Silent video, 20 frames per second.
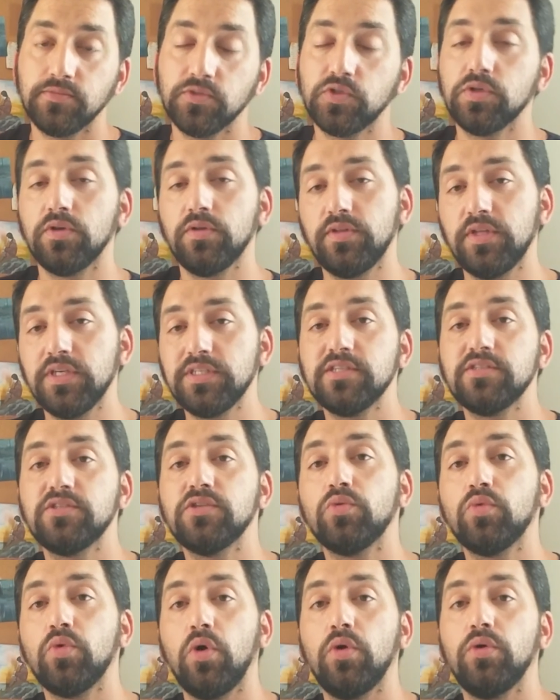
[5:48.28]
So this is
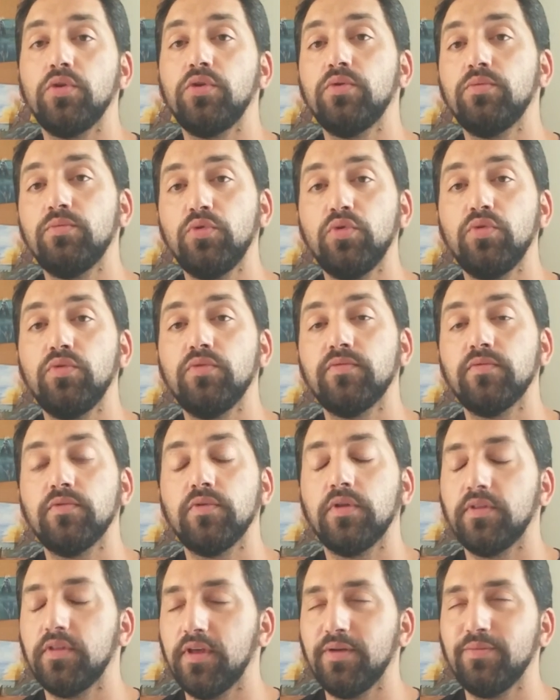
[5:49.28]
the
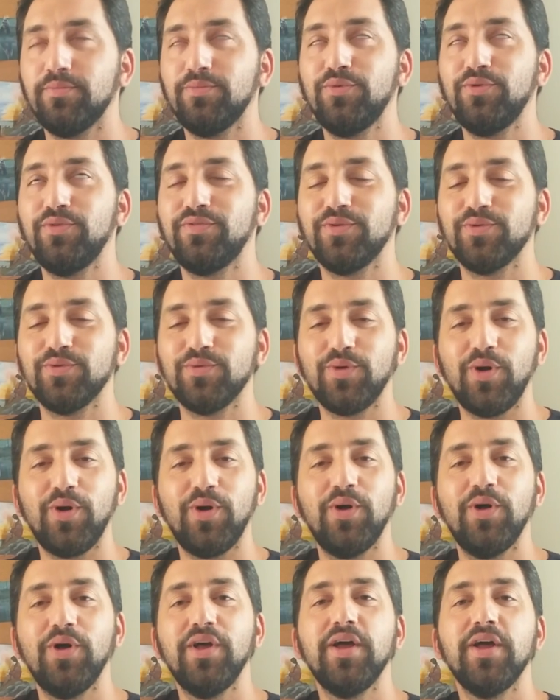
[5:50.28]
move you
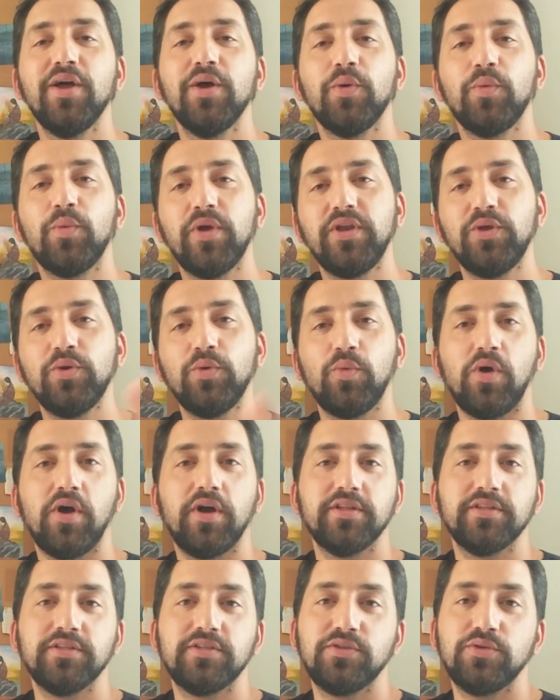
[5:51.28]
roll when you
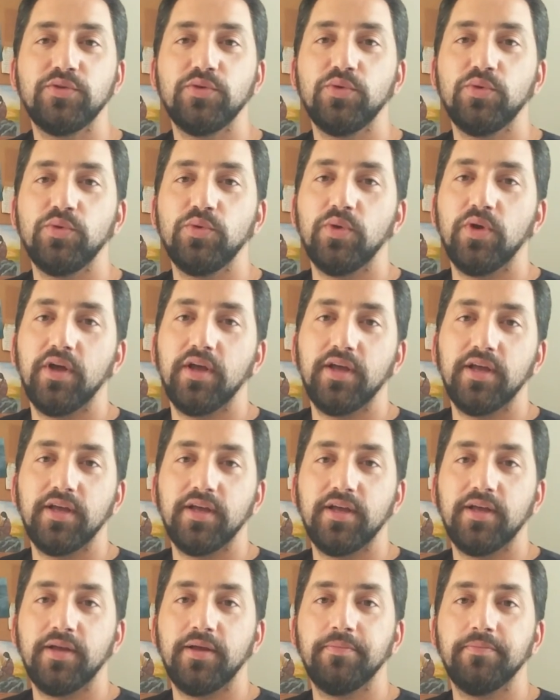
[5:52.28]
want to
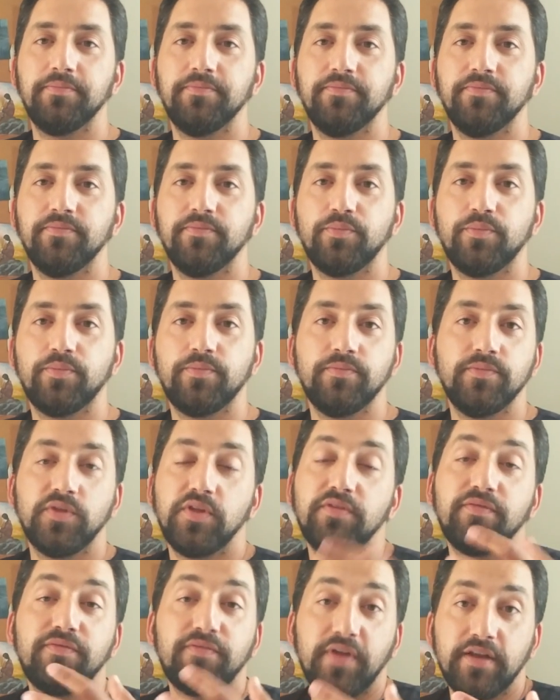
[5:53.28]

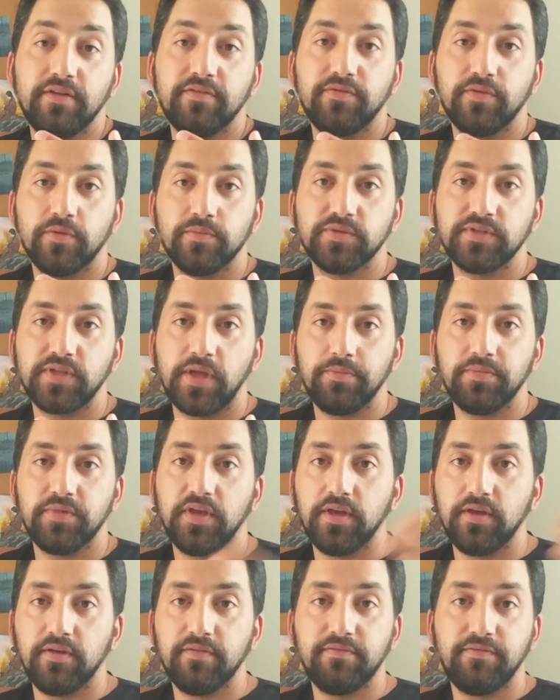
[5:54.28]
defend from
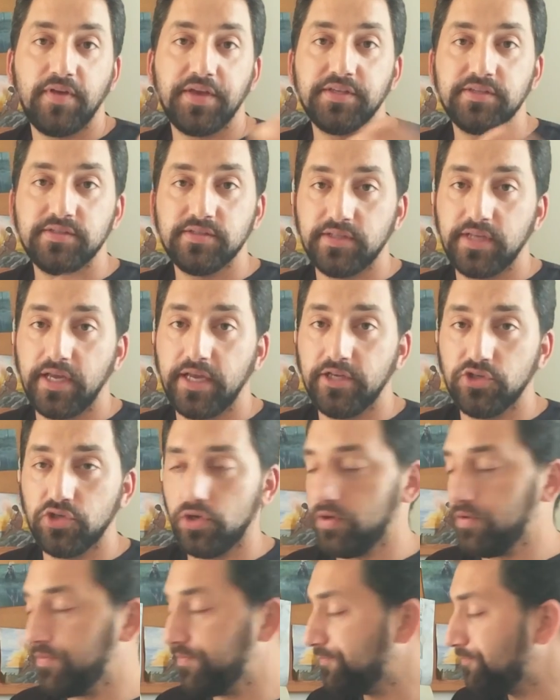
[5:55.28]
something, face
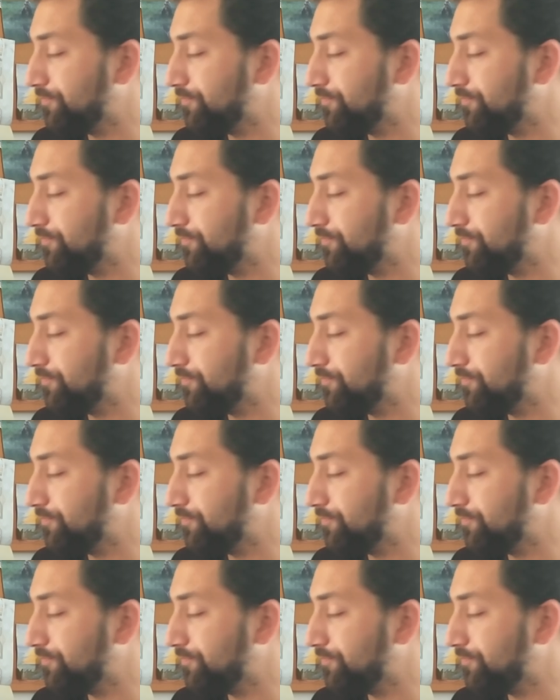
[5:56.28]
danger.